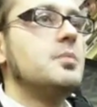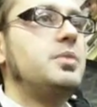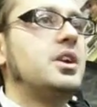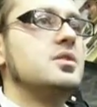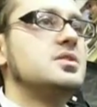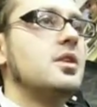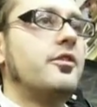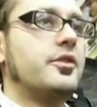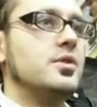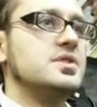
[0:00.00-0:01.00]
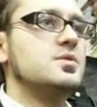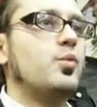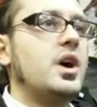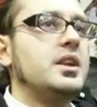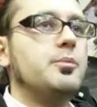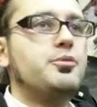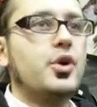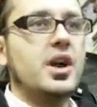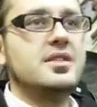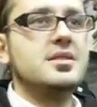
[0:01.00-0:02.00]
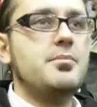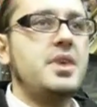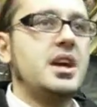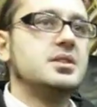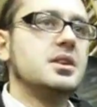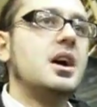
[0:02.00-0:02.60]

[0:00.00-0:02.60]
Because of course when products are made